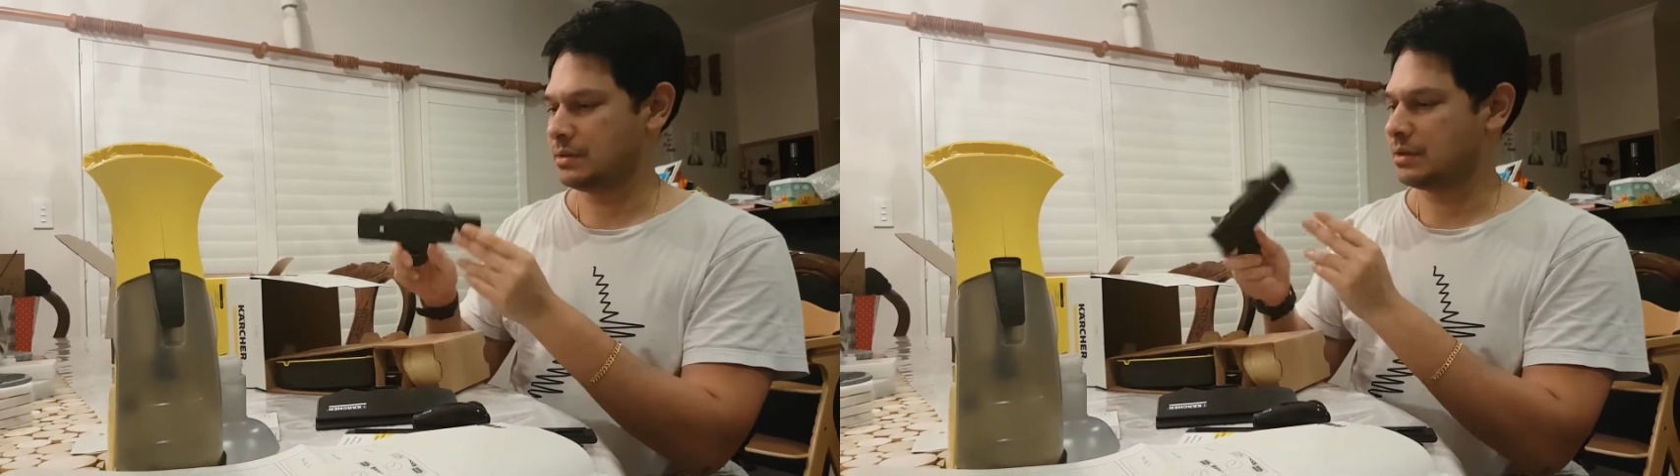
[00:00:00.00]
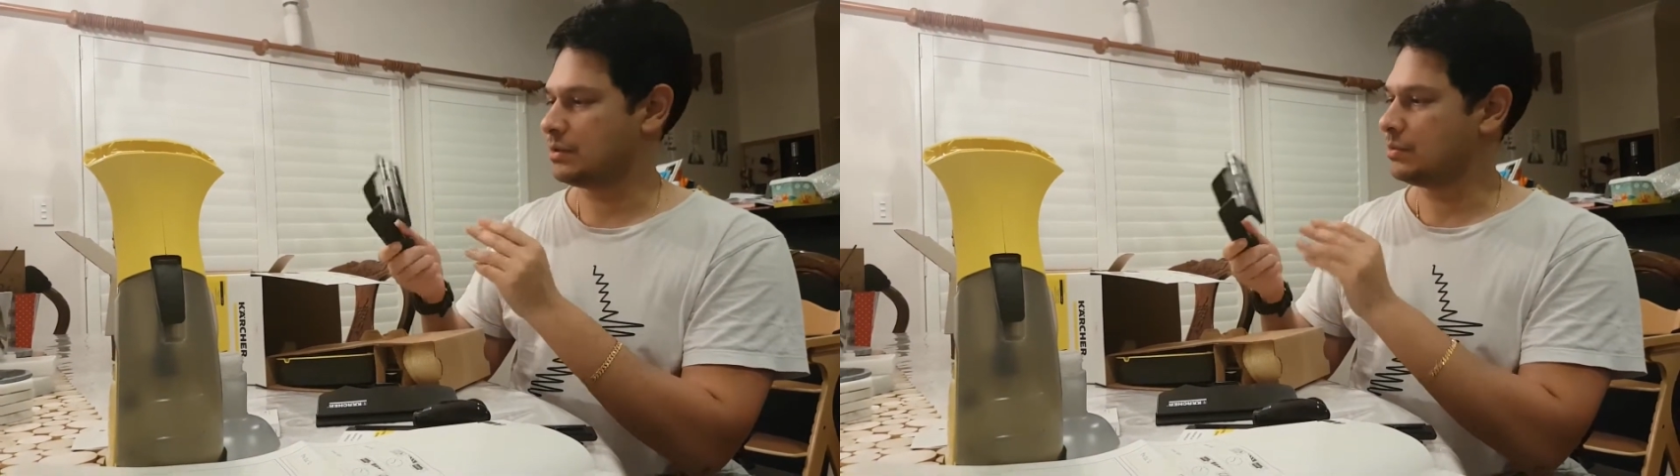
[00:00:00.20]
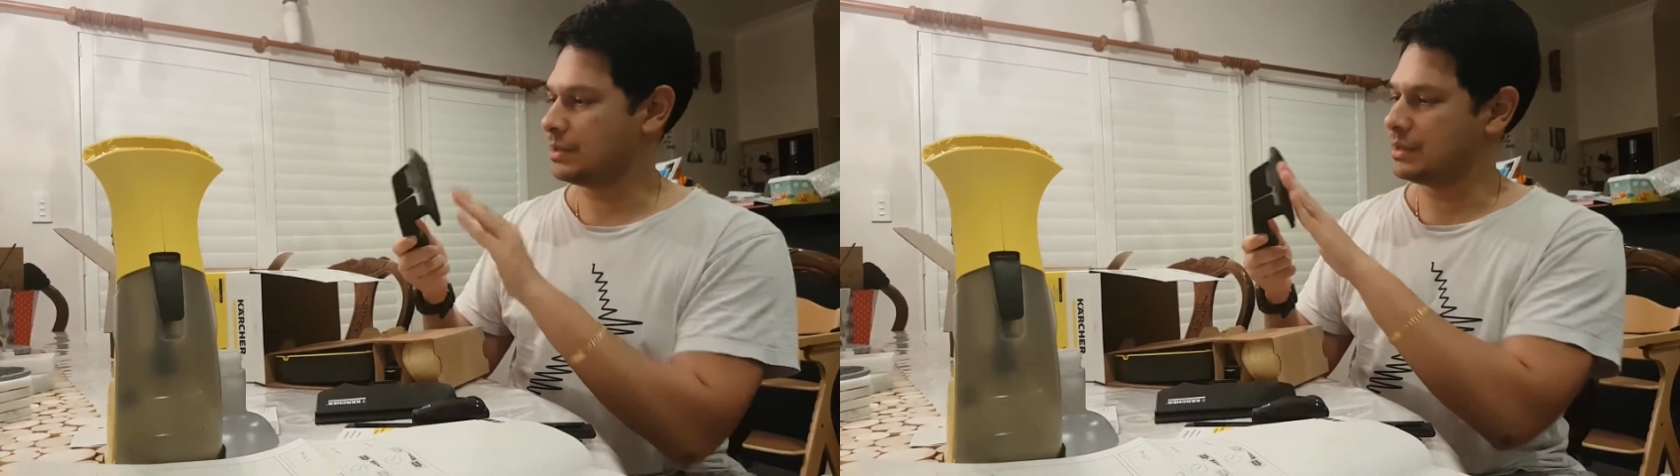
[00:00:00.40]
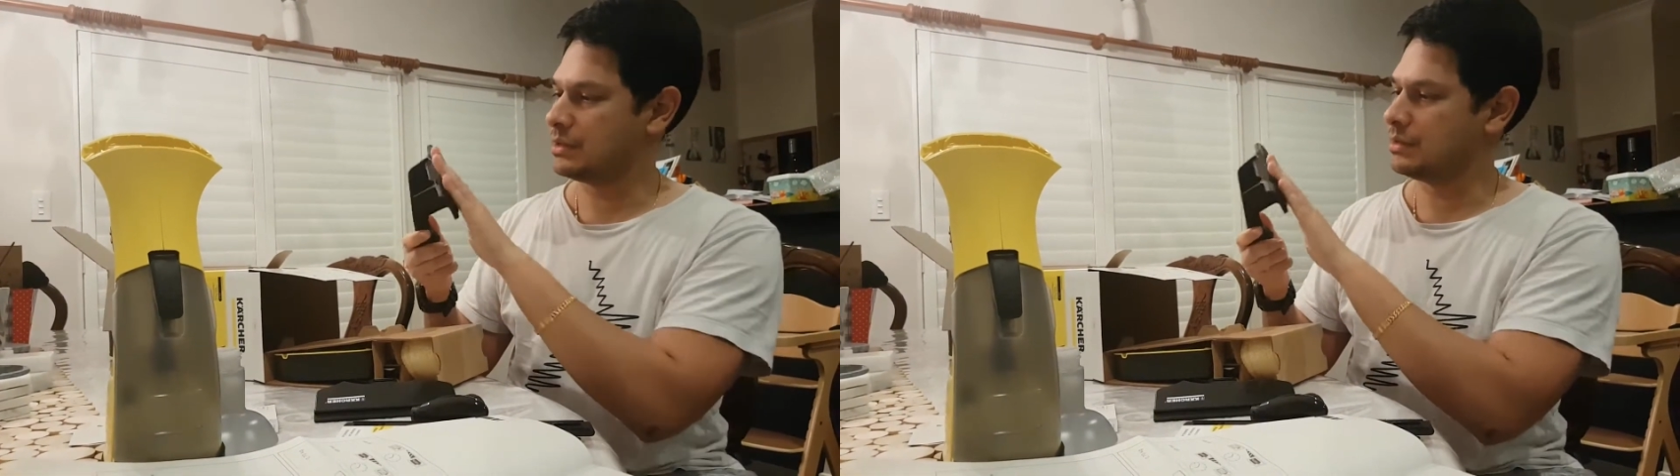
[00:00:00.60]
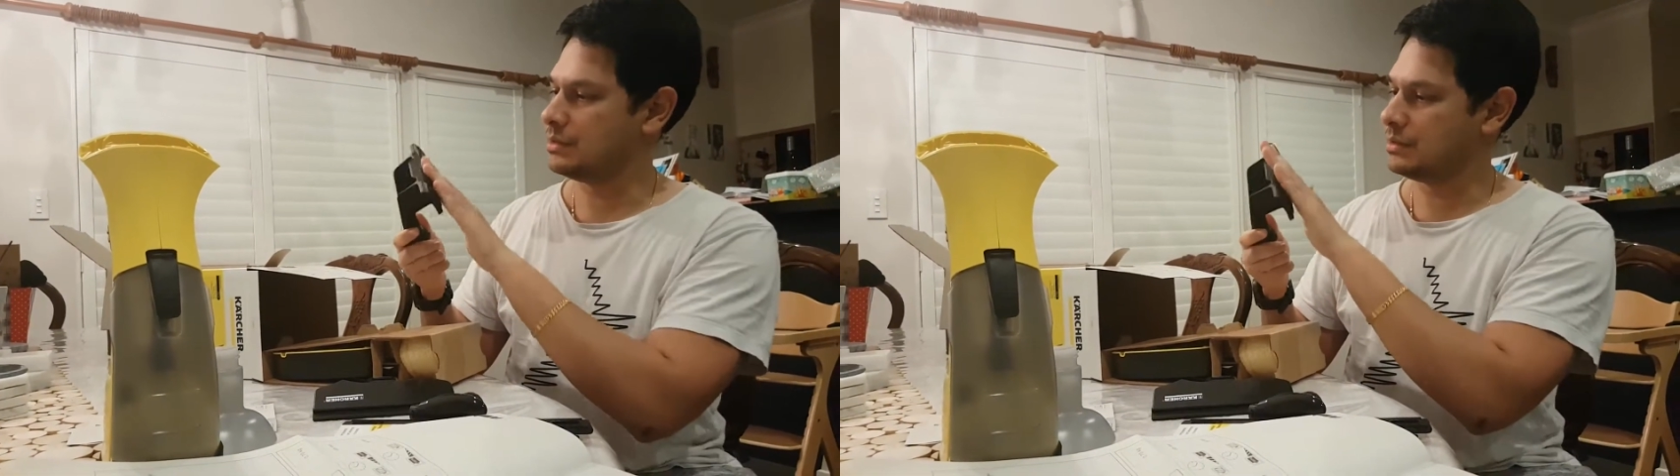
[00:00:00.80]
I don't know what this
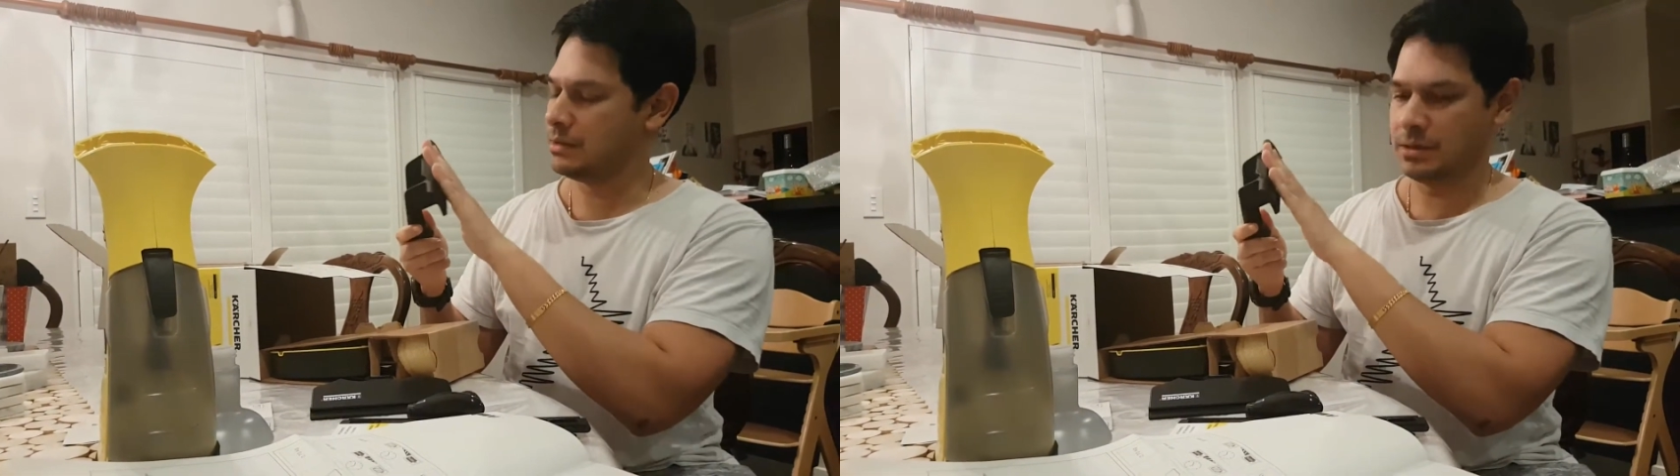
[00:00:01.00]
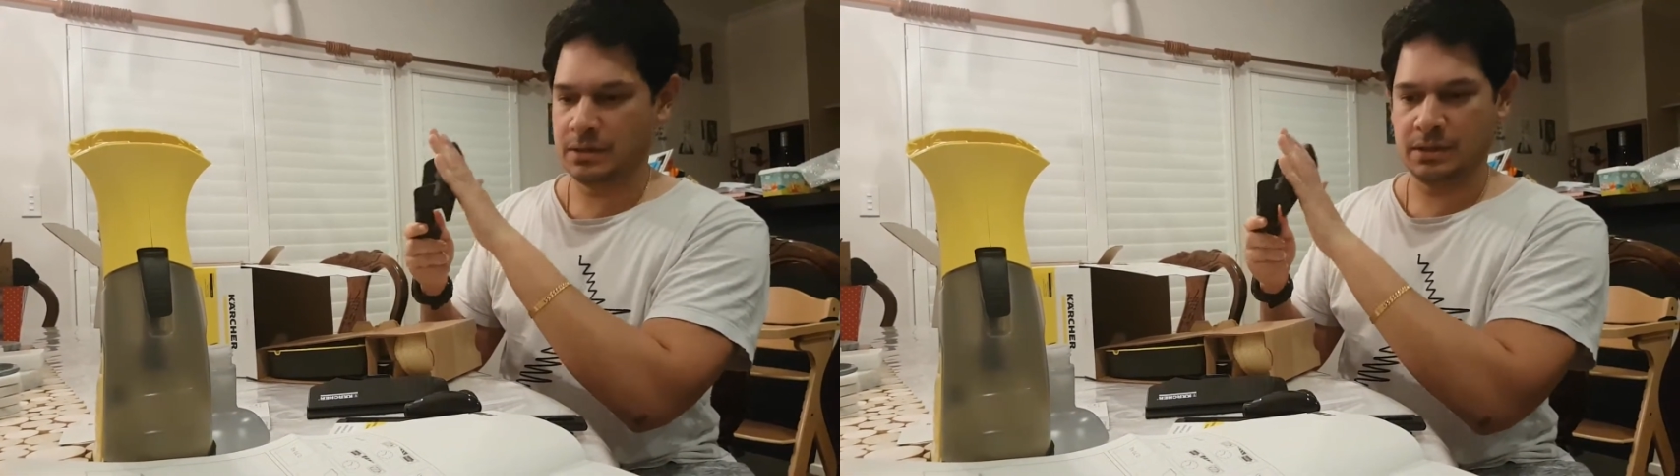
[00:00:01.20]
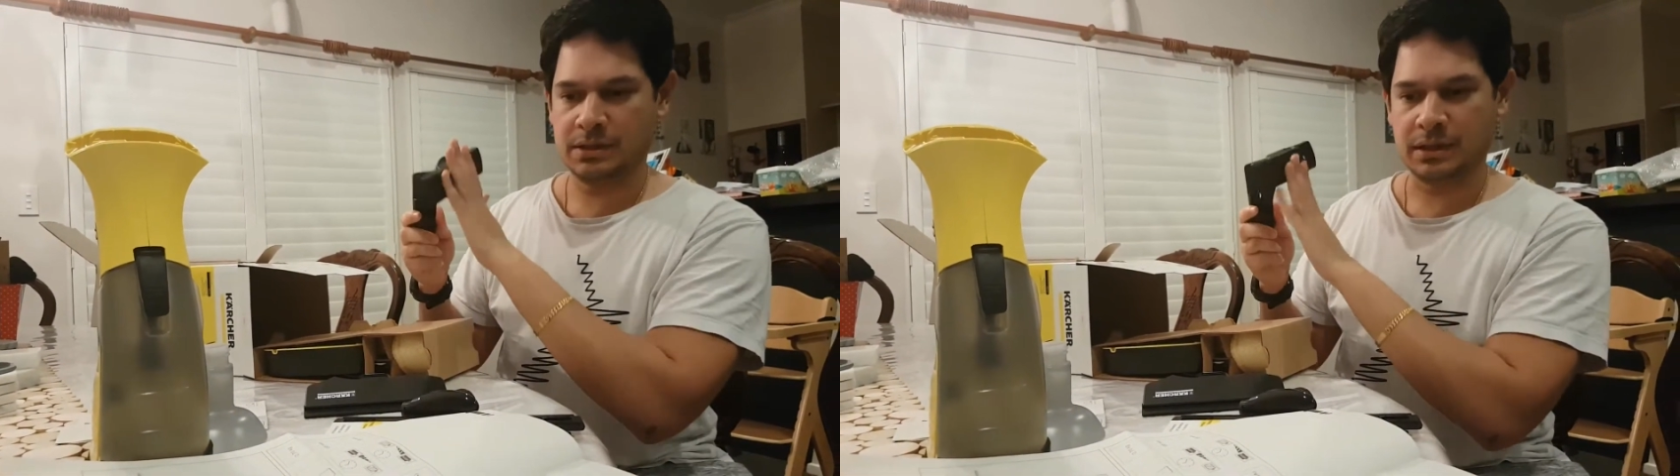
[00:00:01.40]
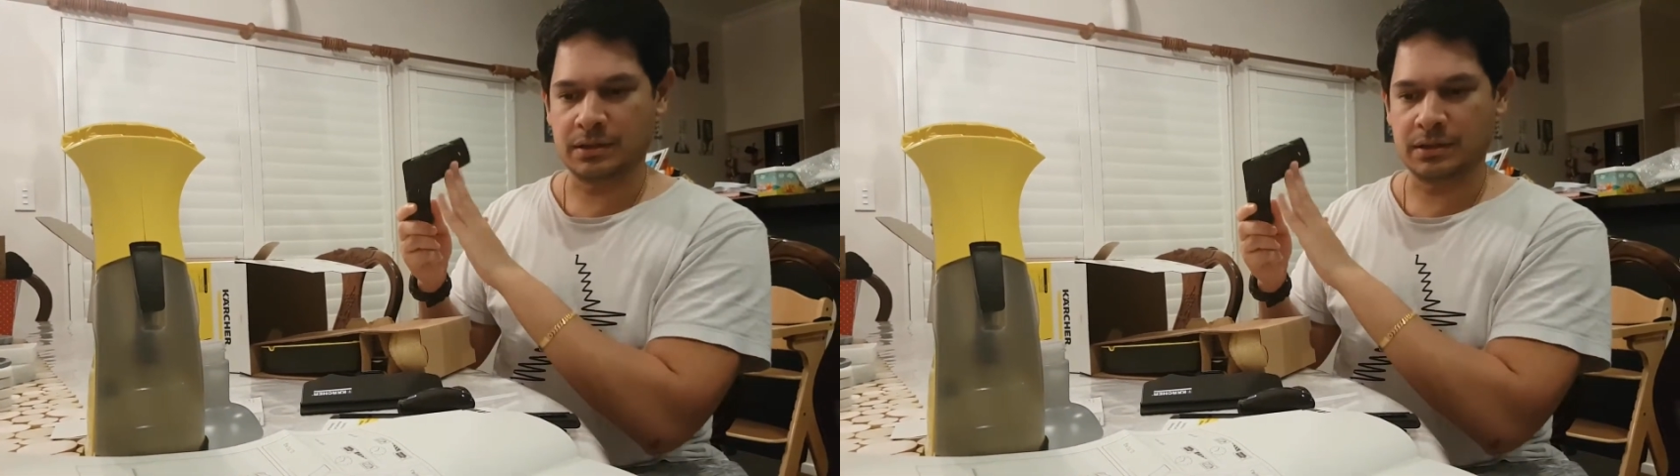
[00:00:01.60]
is. It's a